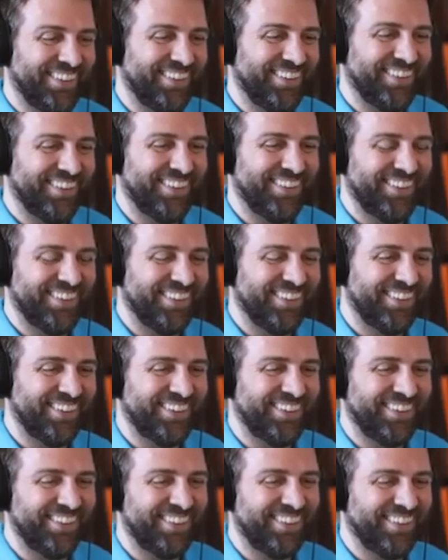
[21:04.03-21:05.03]

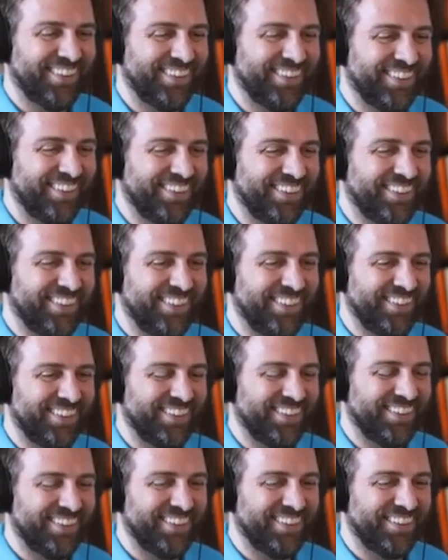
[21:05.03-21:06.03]

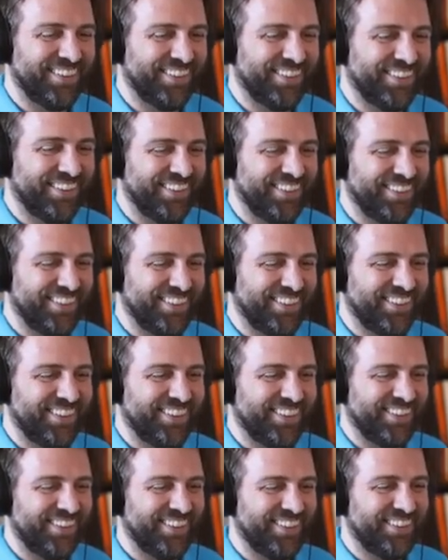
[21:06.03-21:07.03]

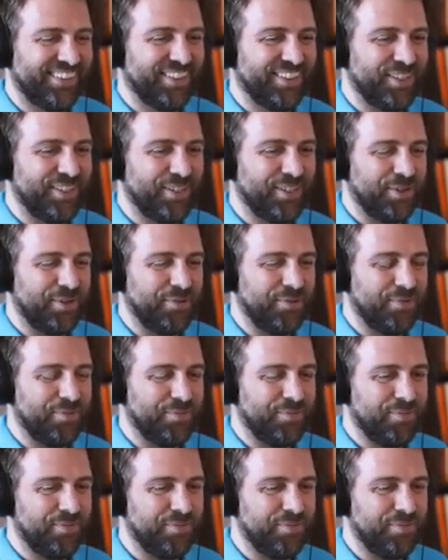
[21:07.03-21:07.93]
No words are spoken by the person on screen.